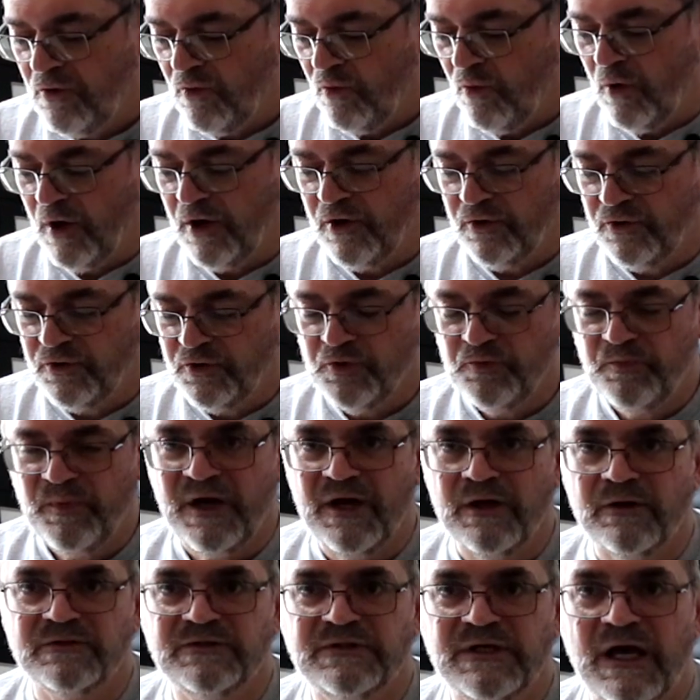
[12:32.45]
1 or 2
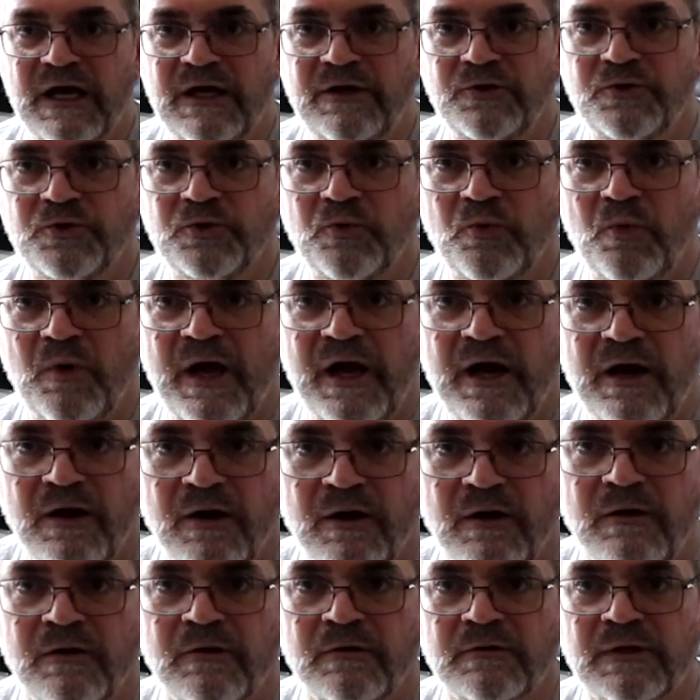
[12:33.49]
pairs of
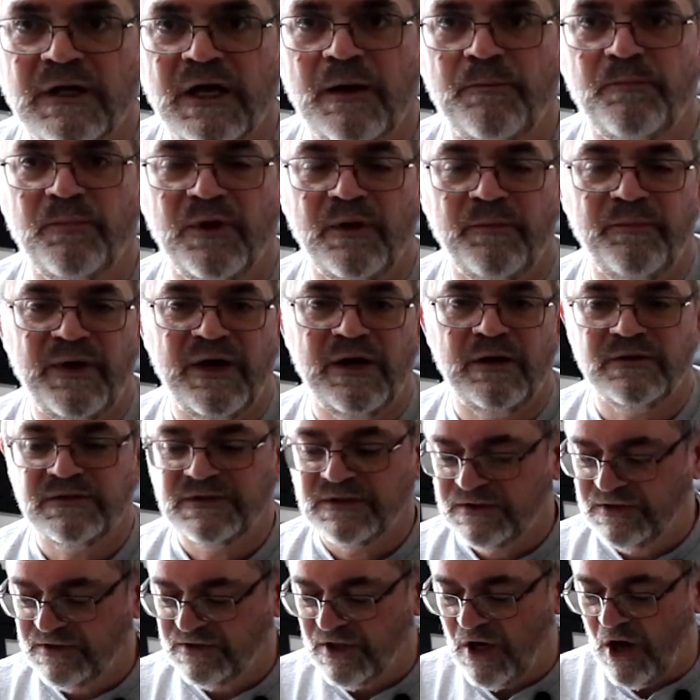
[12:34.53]
underwear, a couple of
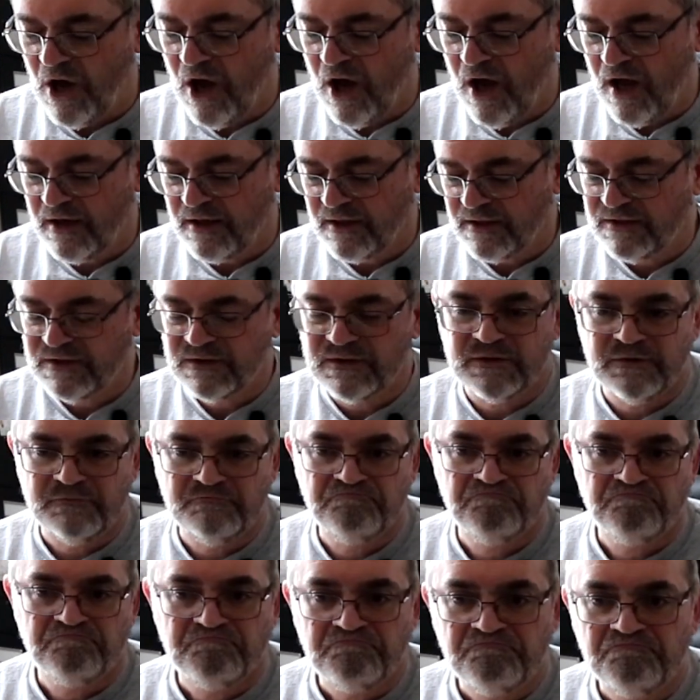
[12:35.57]
pairs of socks,
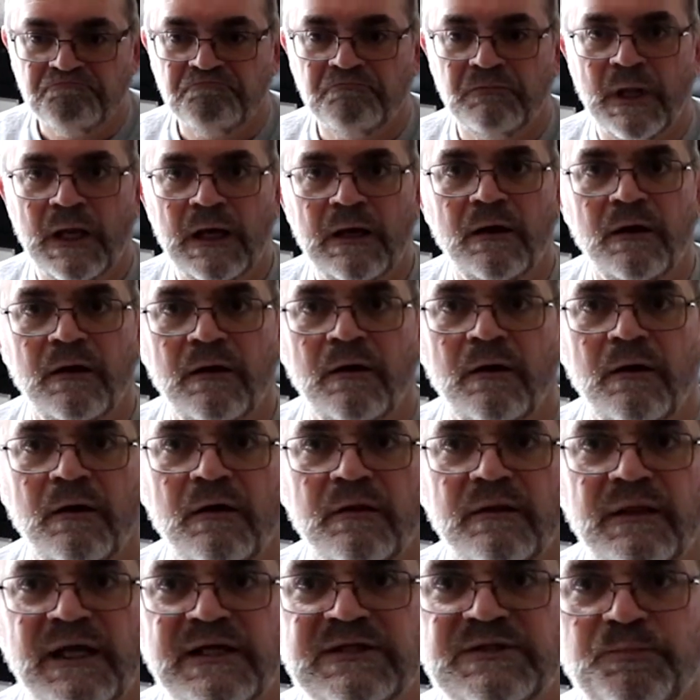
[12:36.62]

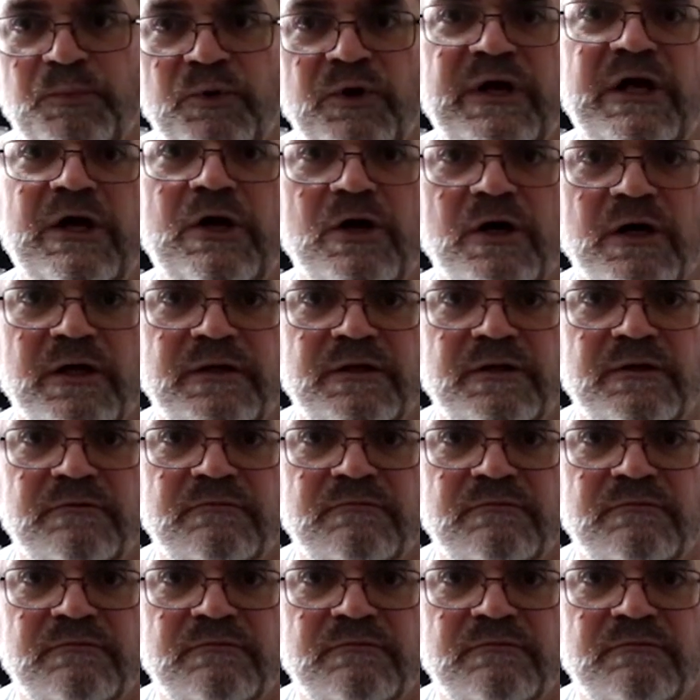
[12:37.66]
that's pretty good.